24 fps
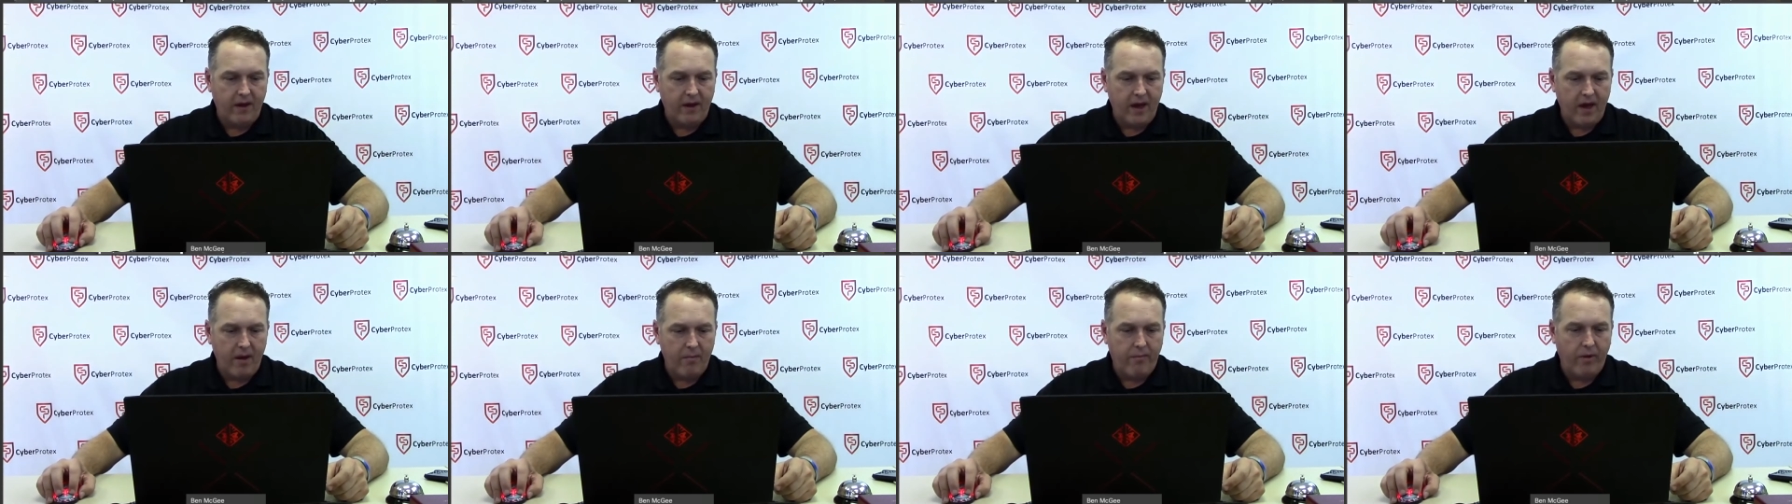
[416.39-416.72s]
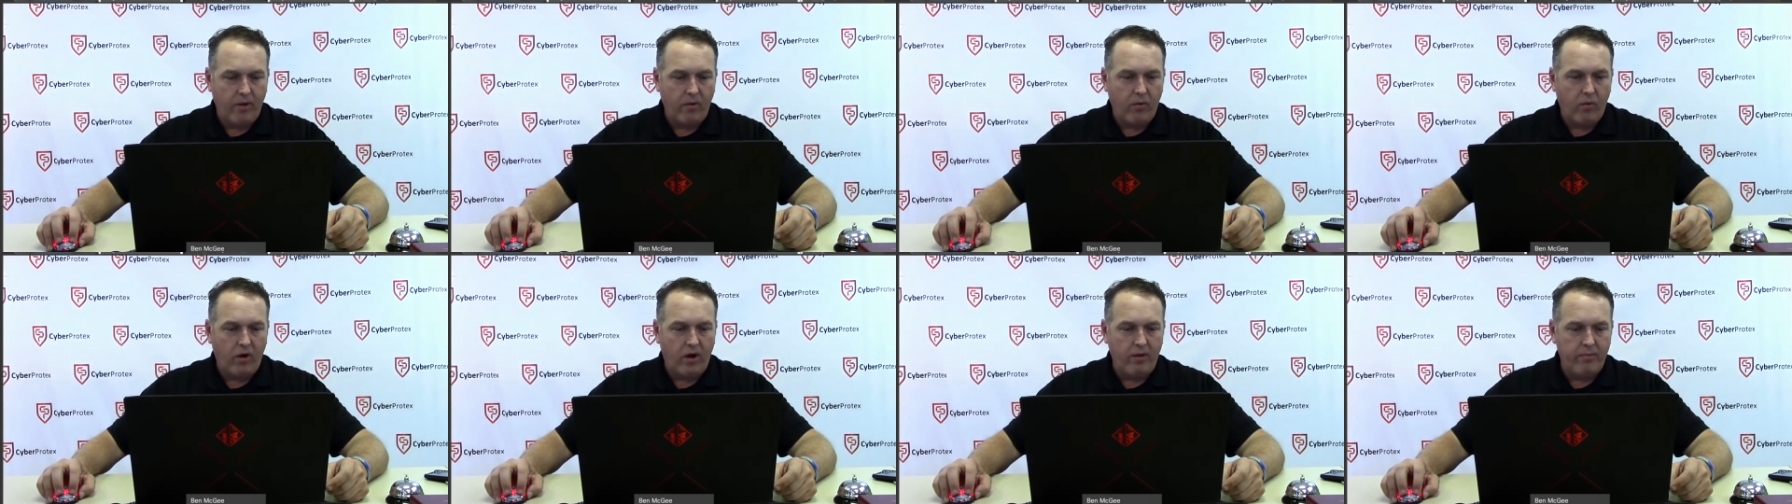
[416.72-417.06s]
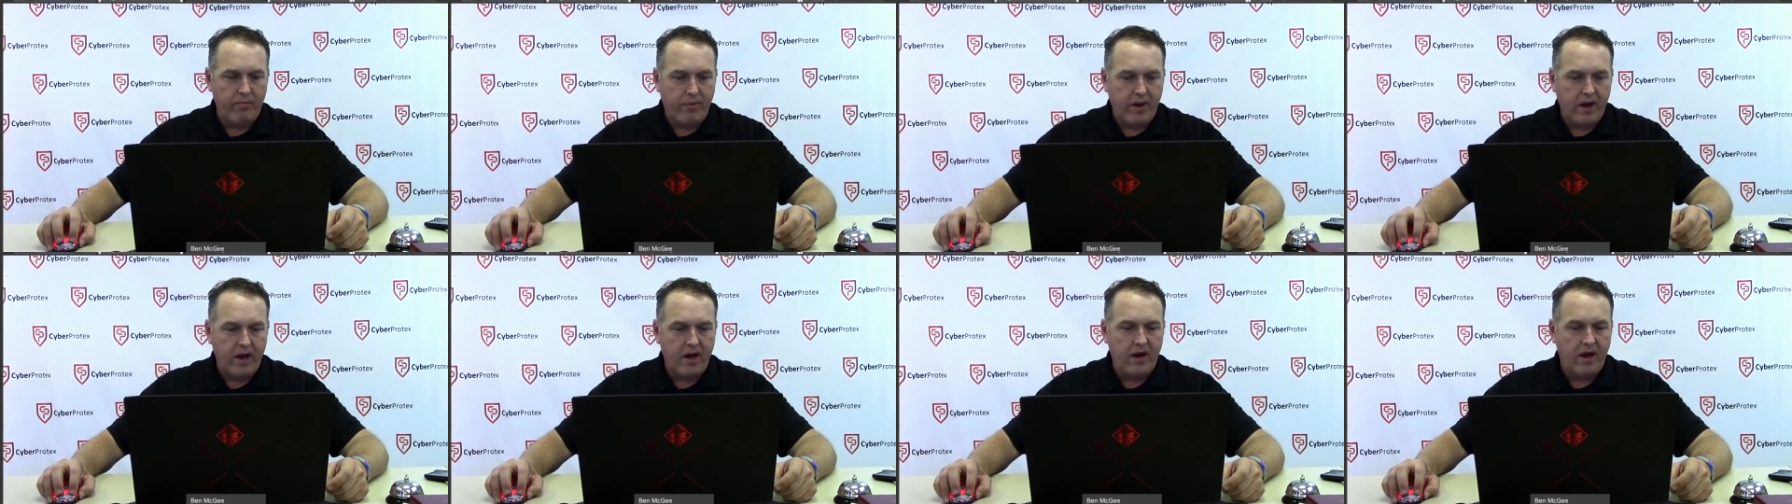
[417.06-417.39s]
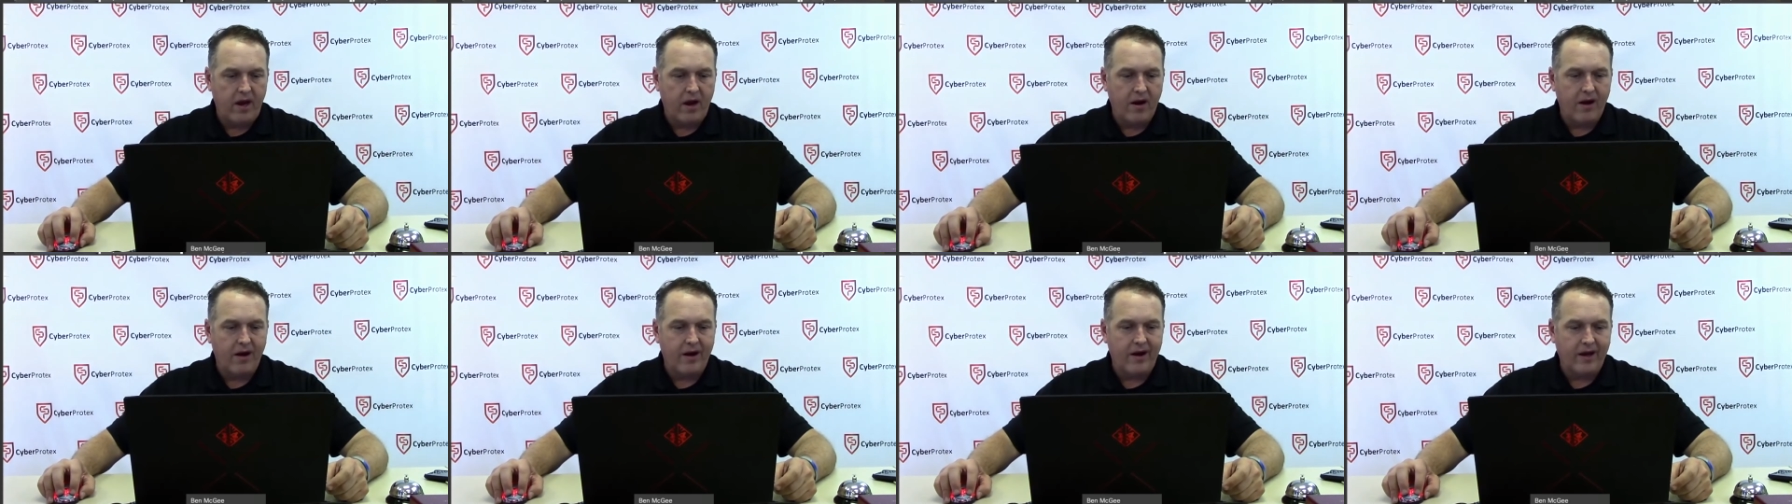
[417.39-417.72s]
input one Ben
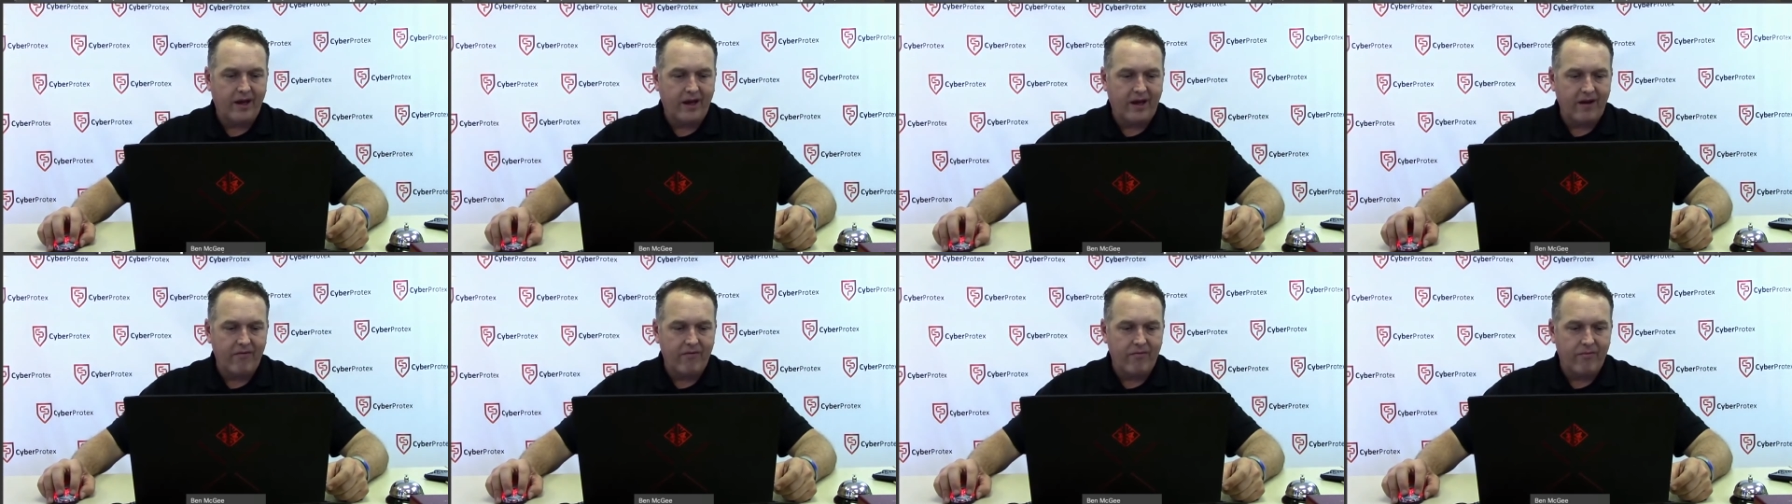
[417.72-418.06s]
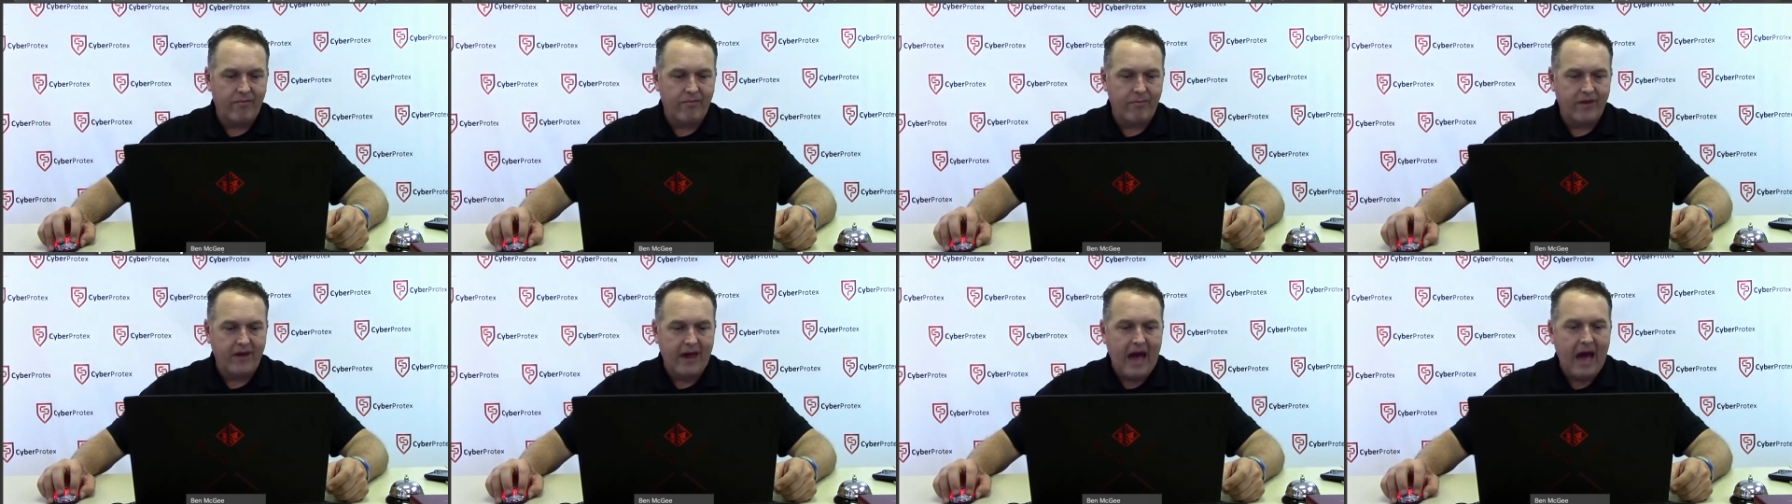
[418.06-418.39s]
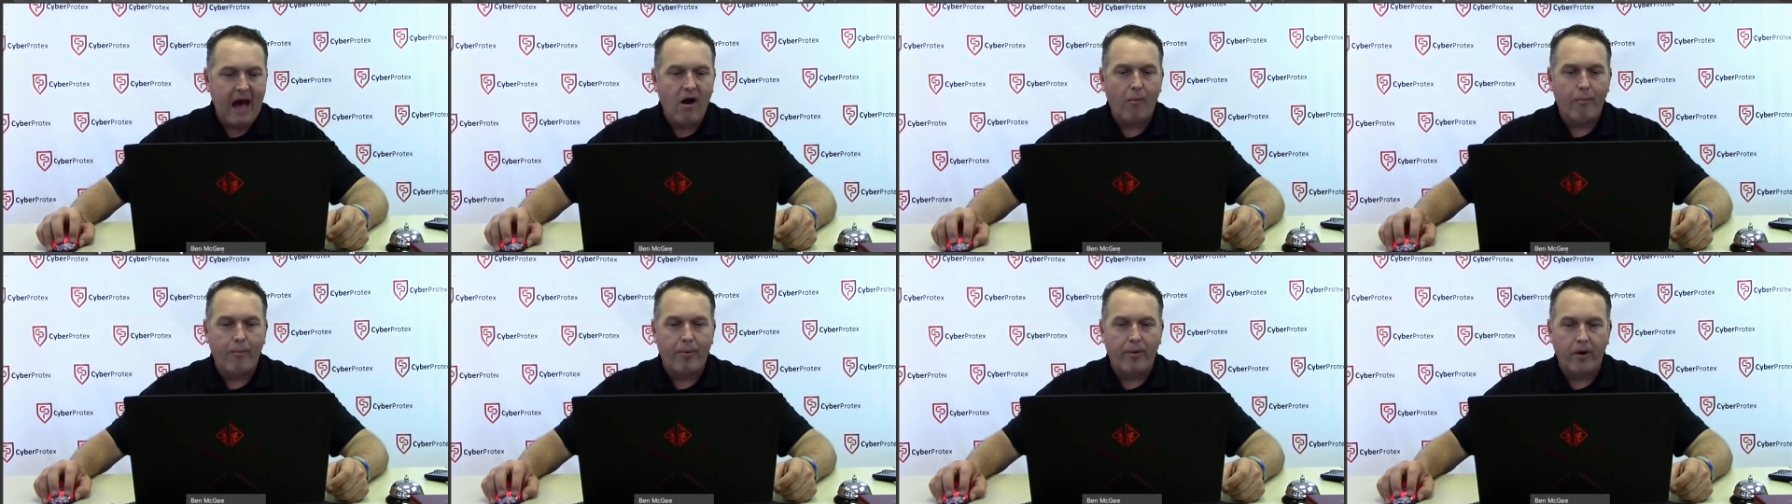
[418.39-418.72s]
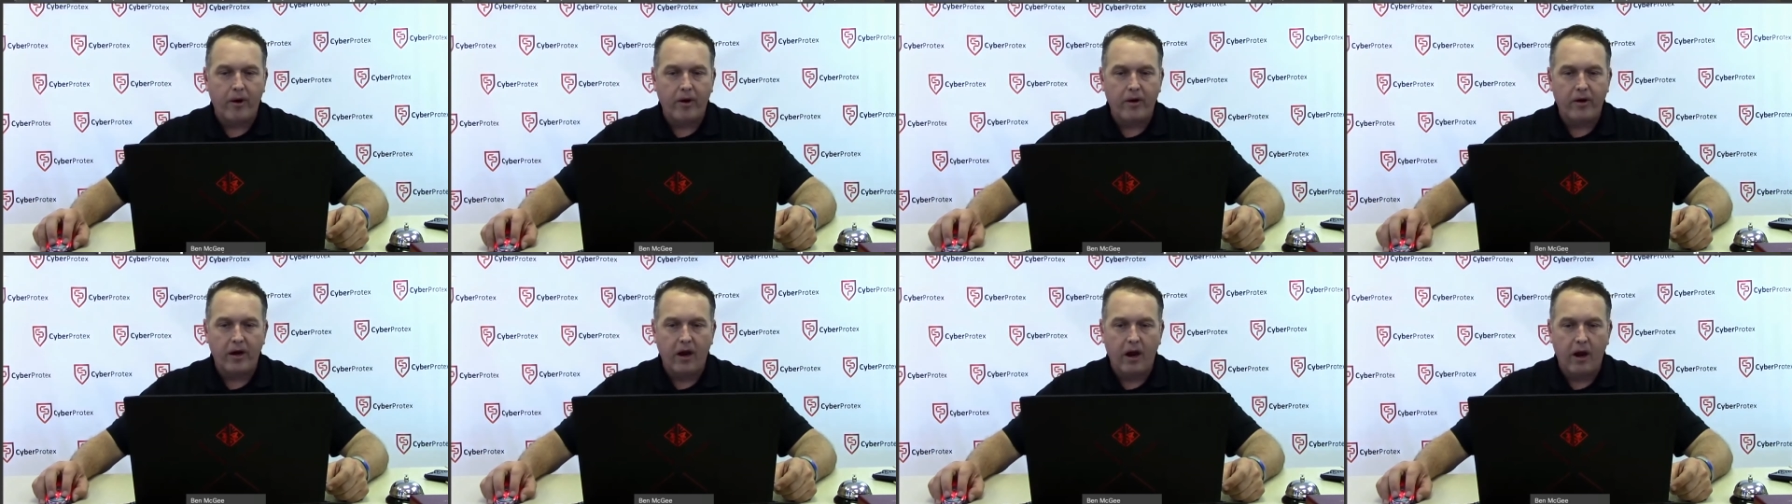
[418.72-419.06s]
here gives me the output
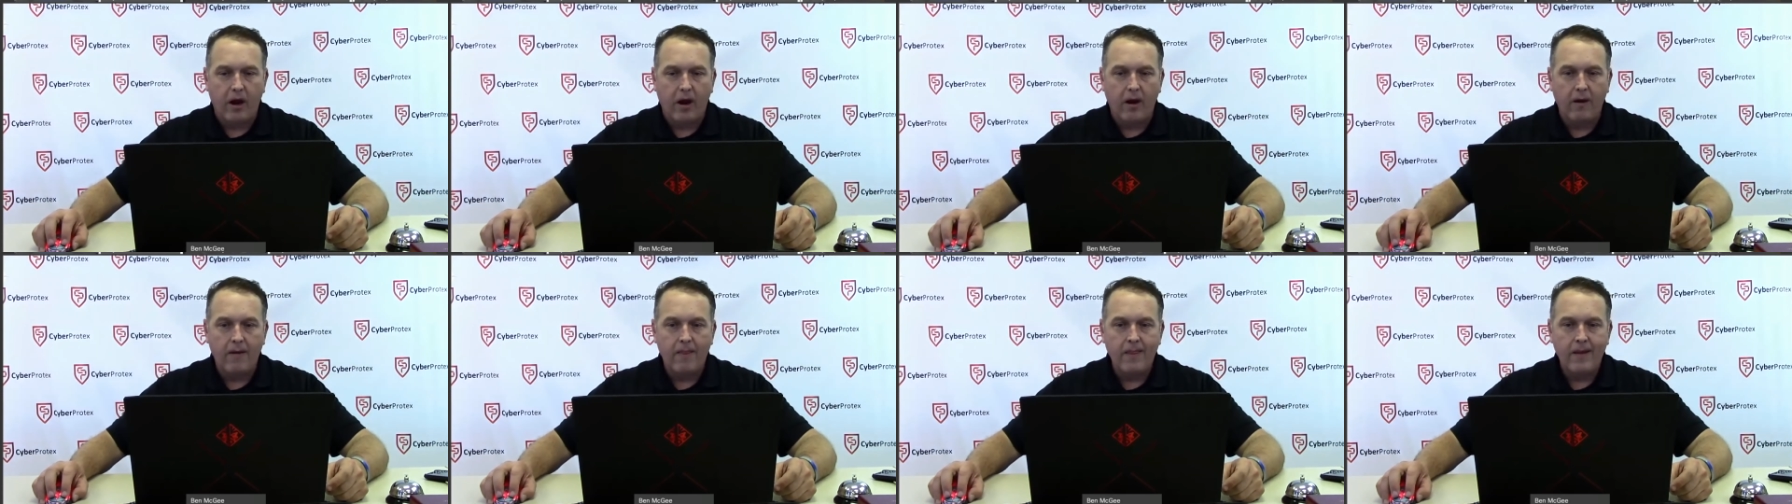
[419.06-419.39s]
here,